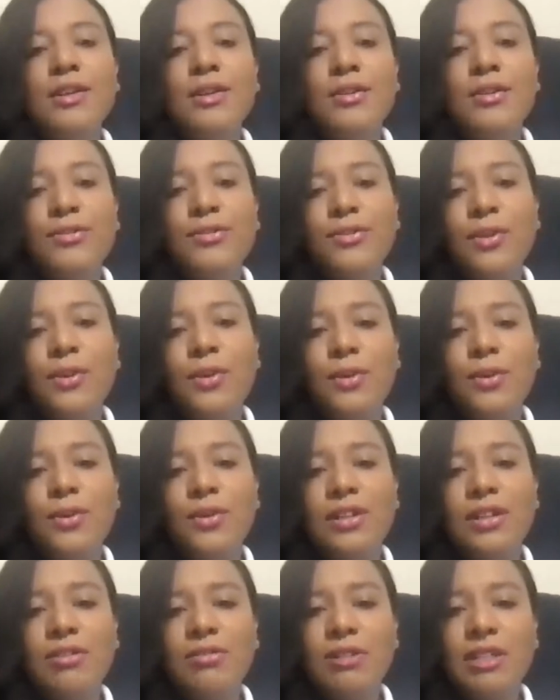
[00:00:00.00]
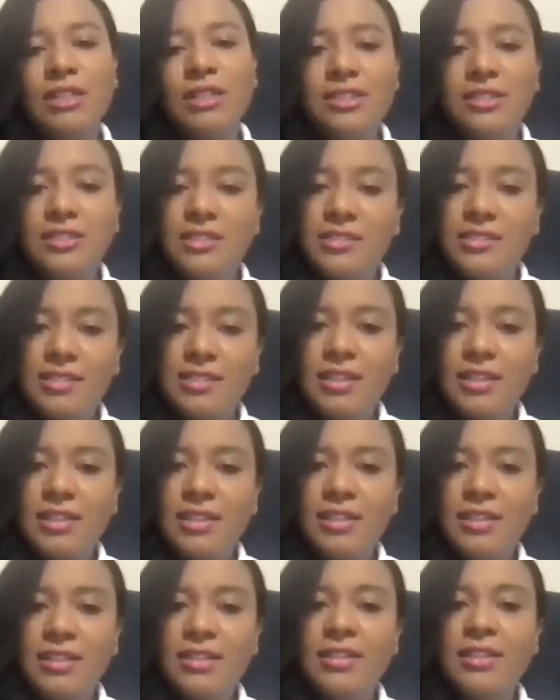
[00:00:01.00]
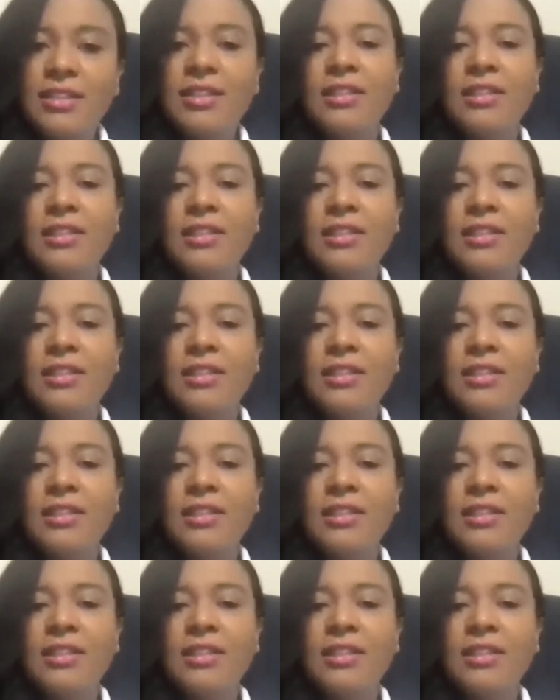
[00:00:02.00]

for question design,